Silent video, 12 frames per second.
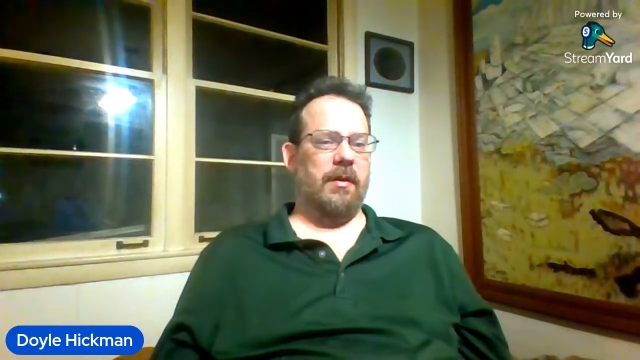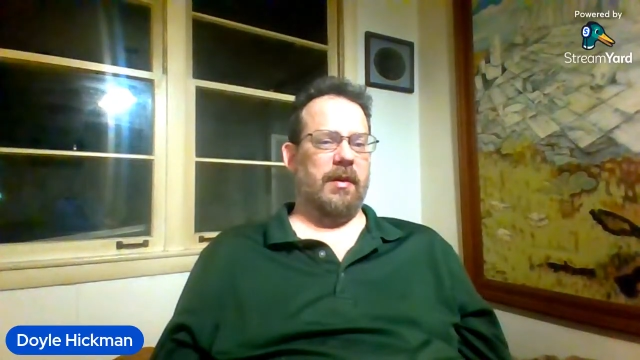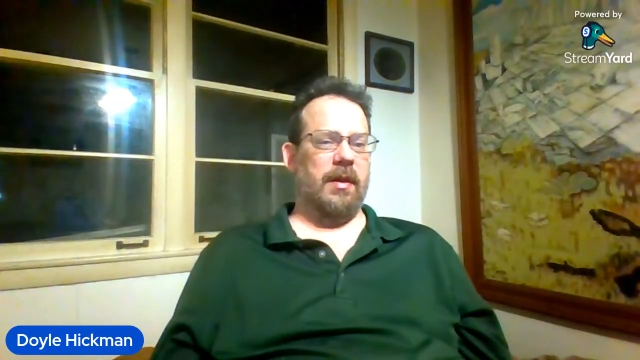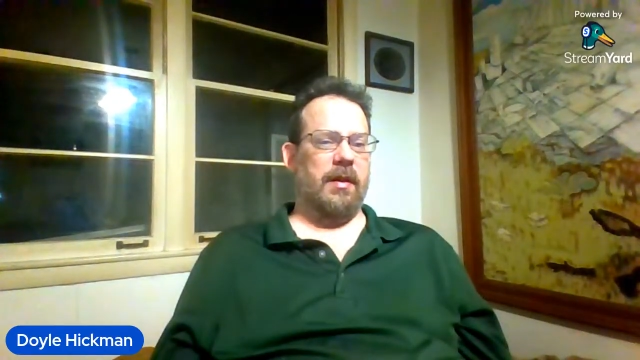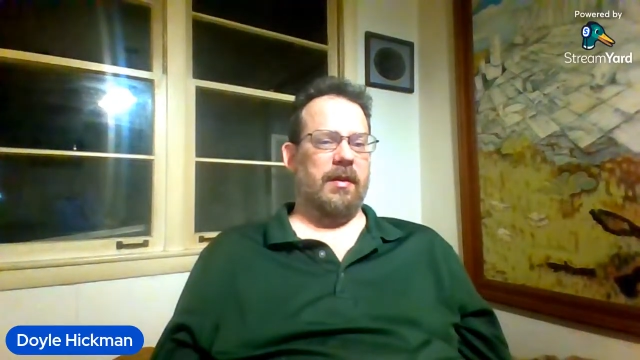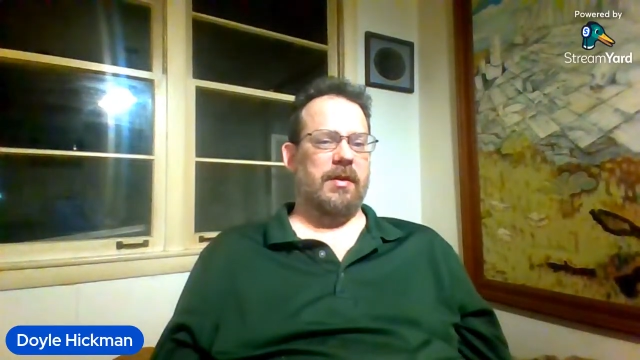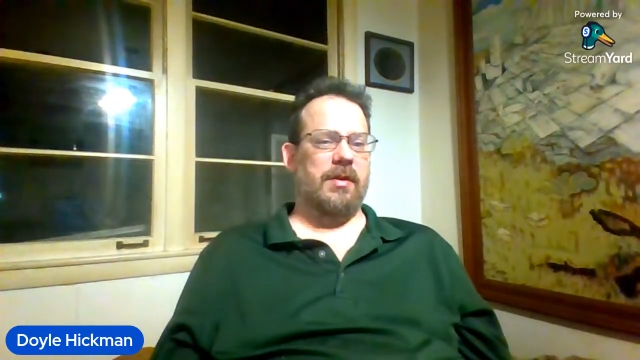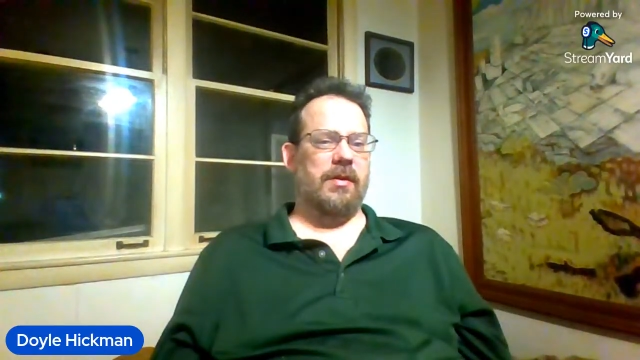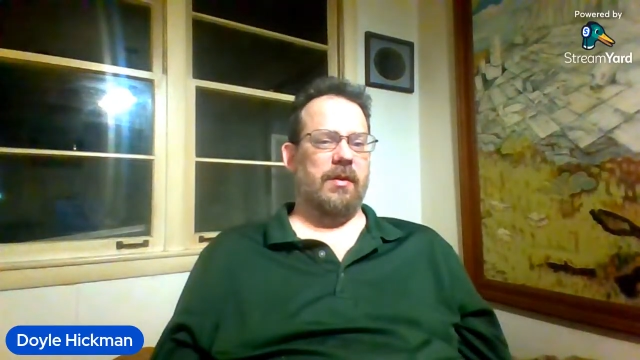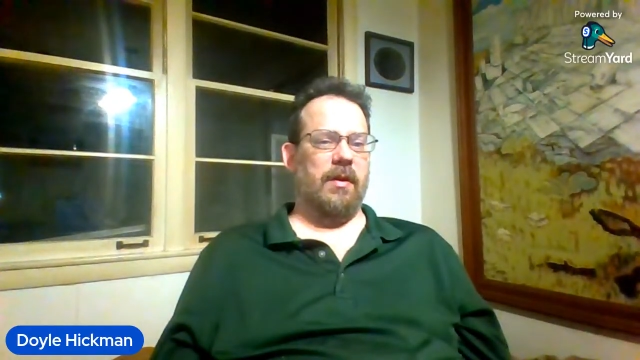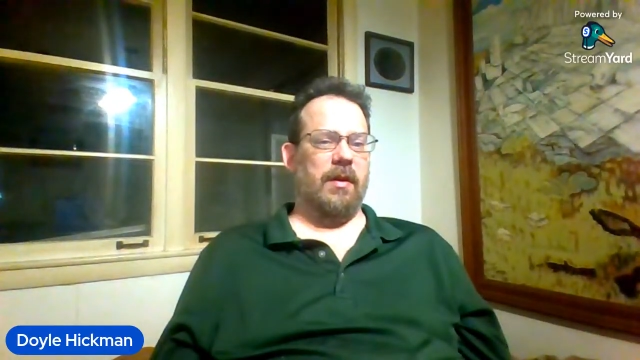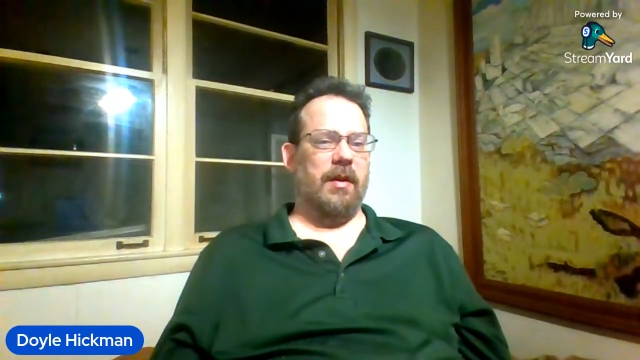would get
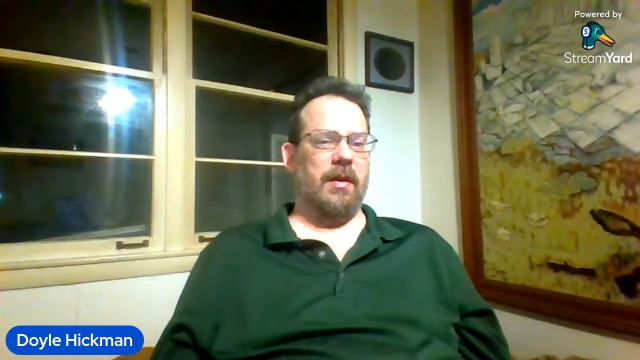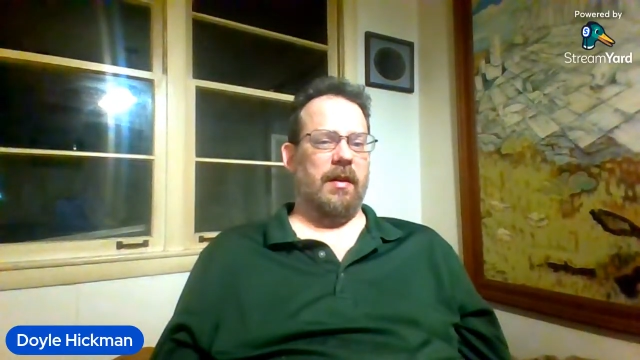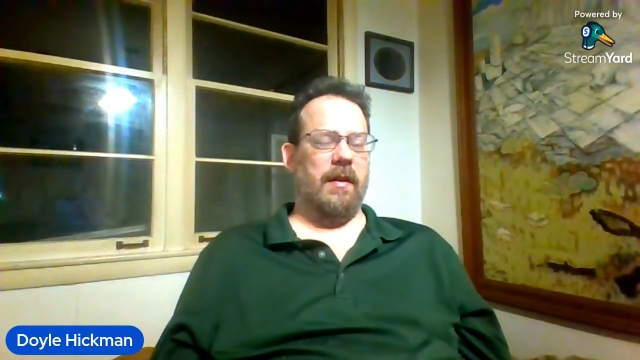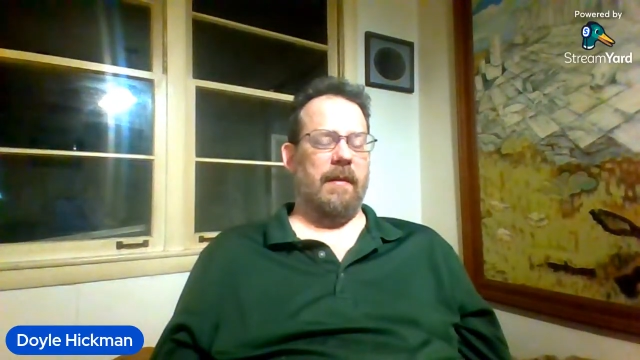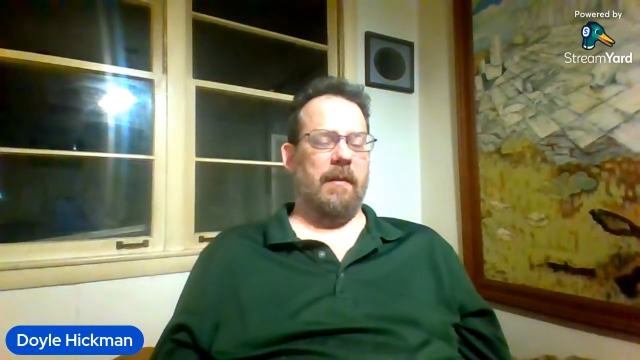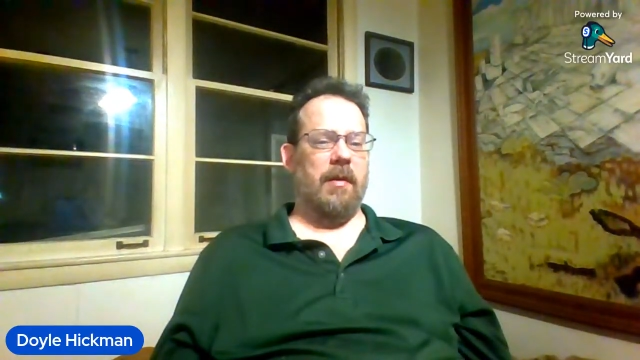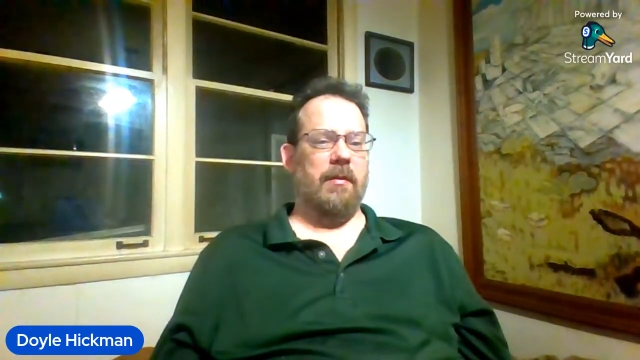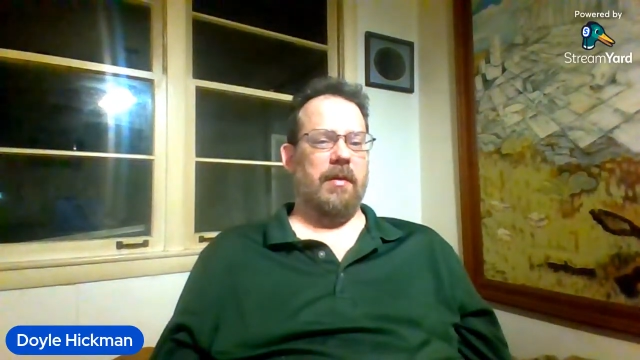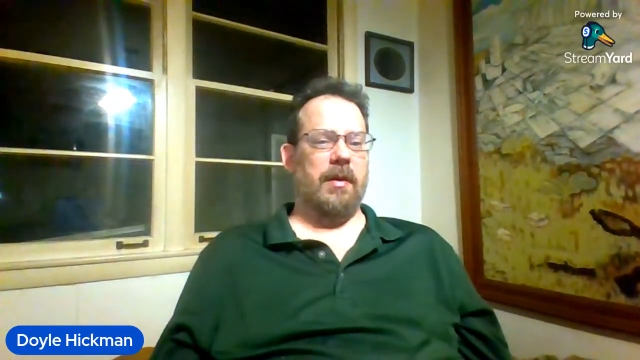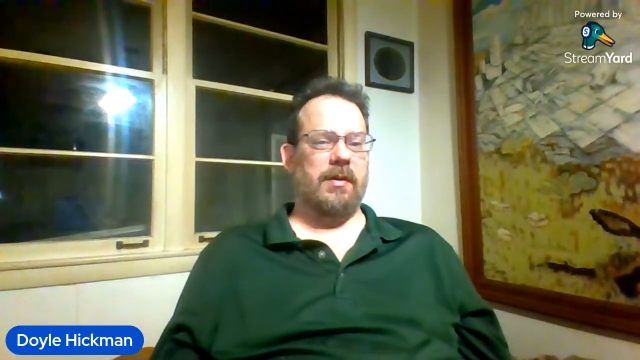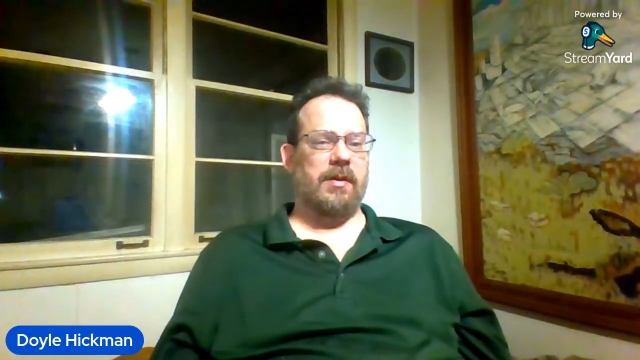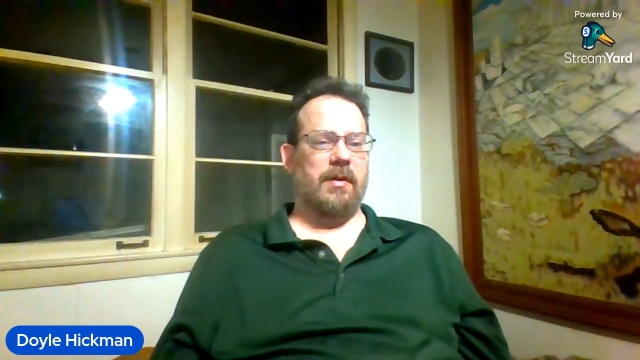destroyed in a
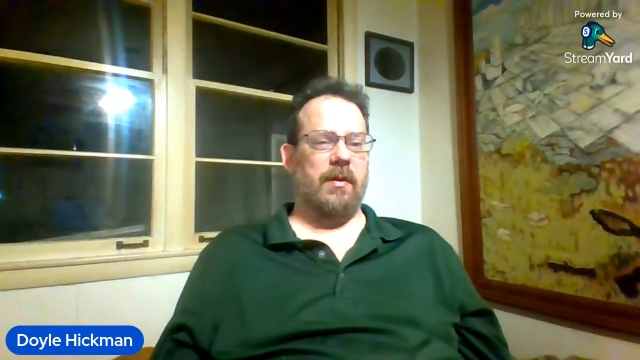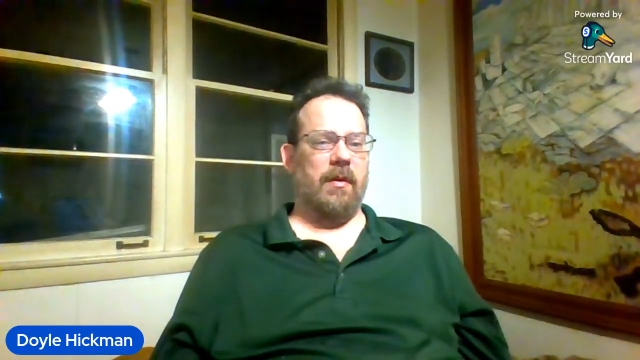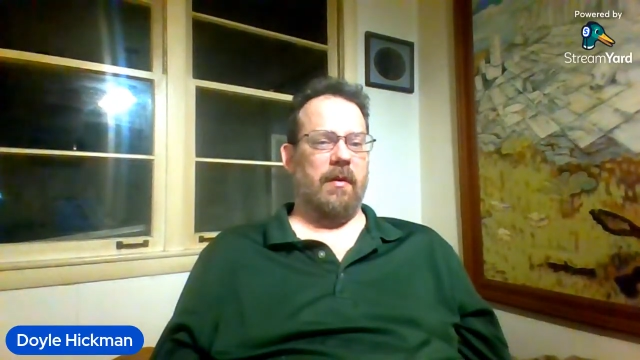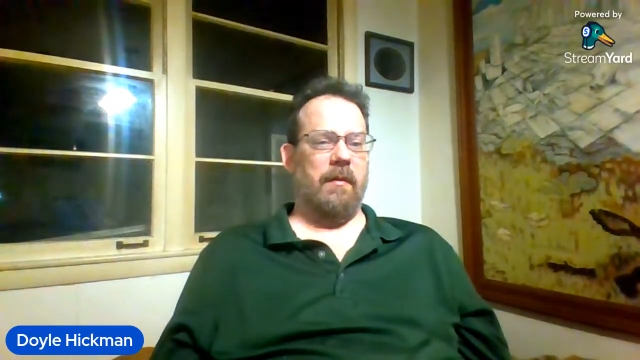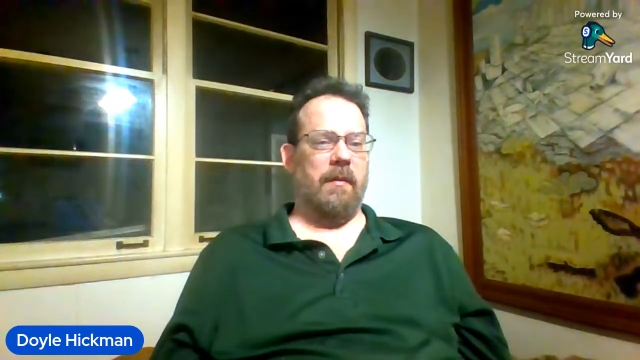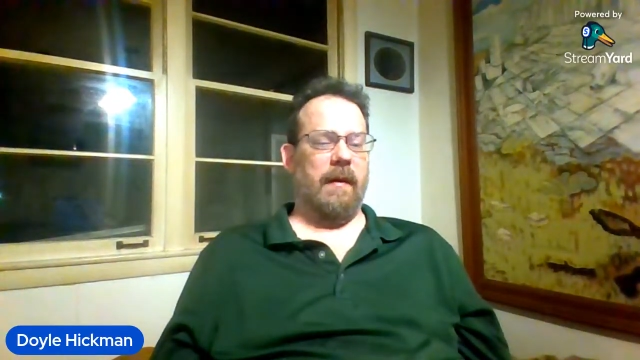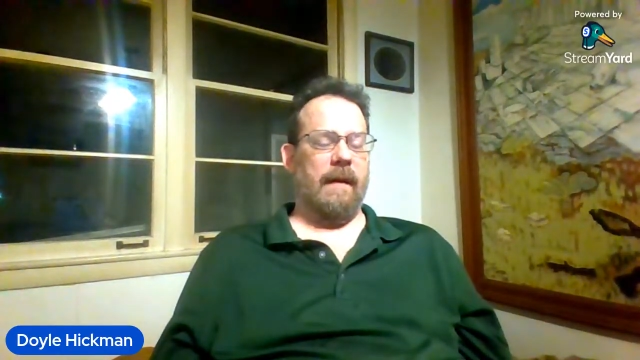mobile storm.